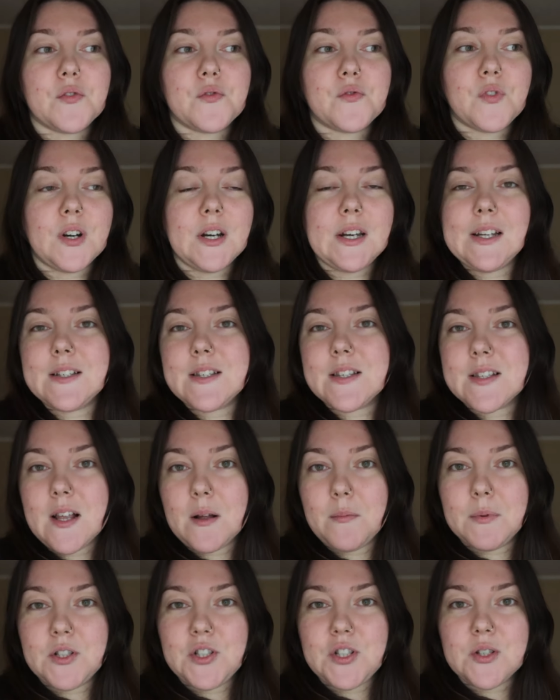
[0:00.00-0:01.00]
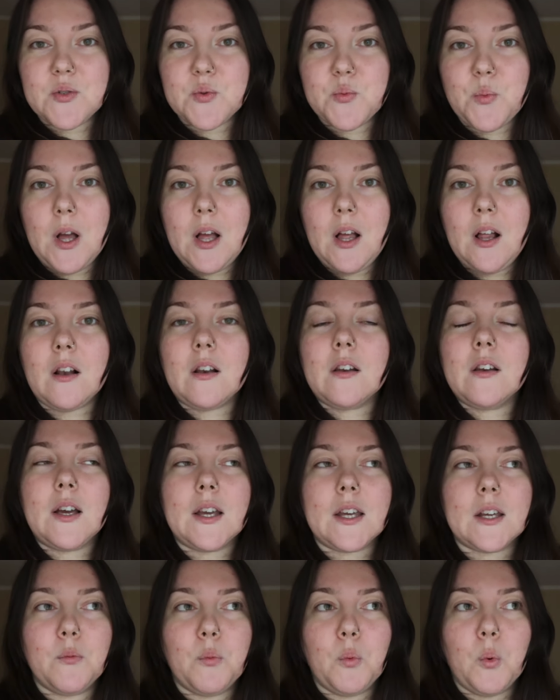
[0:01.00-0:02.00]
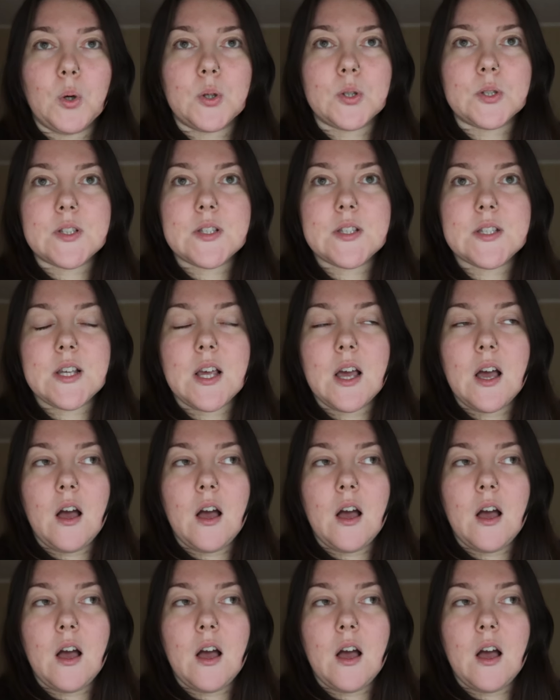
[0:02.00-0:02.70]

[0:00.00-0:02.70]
really establish as well, like what